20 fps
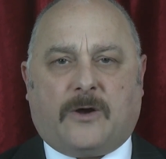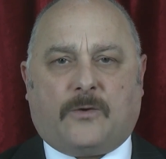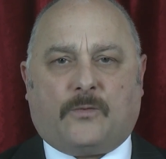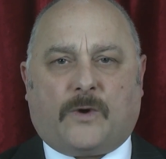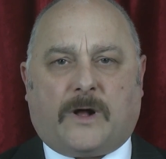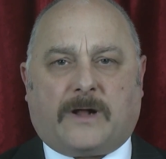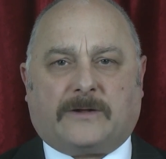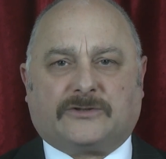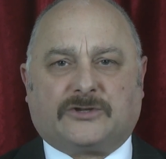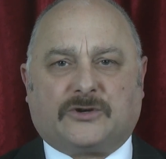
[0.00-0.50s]

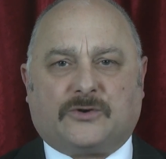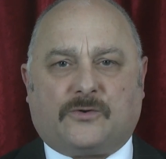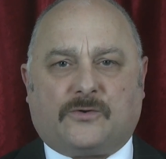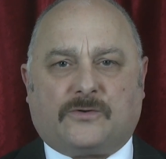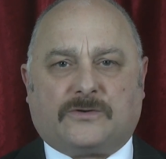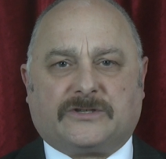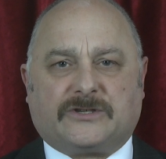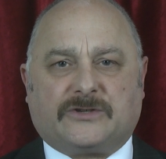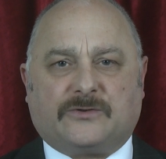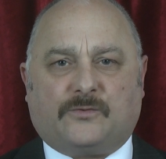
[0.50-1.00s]
while
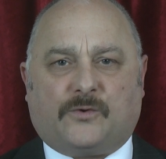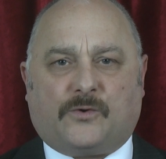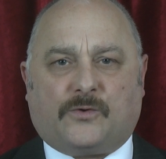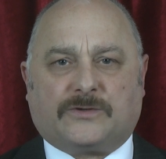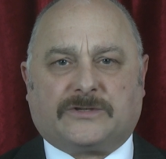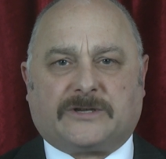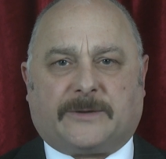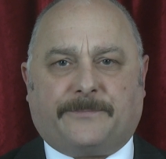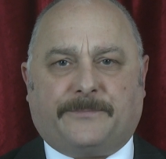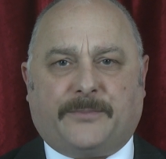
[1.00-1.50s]
talks
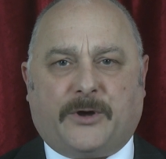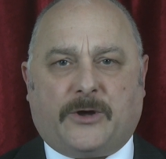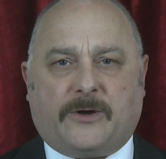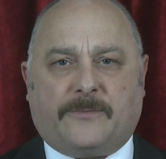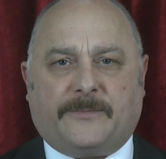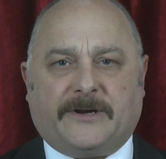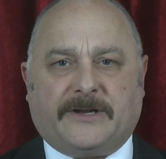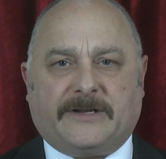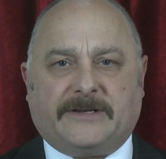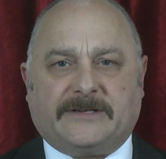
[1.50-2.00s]
towards a
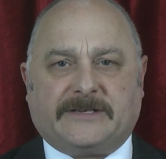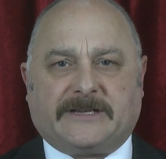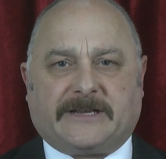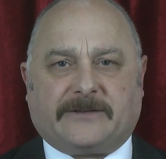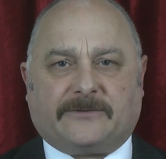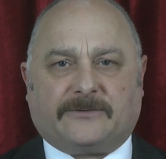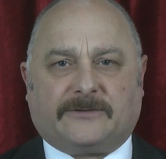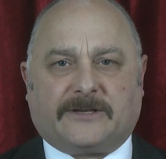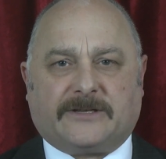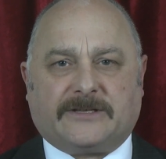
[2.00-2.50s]
permanent
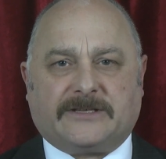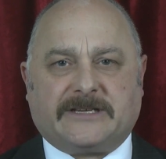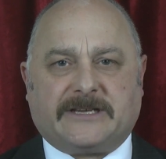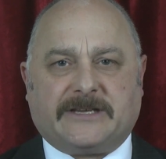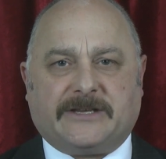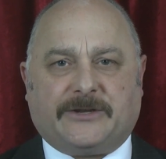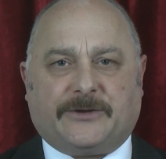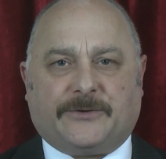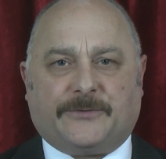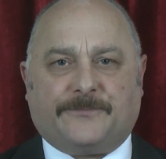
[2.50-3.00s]
deal
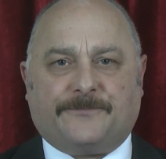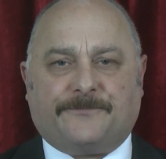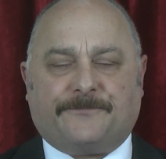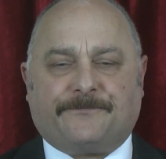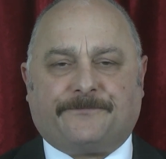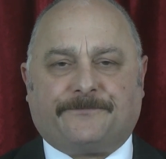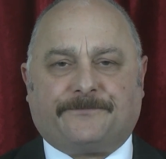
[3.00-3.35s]
continue.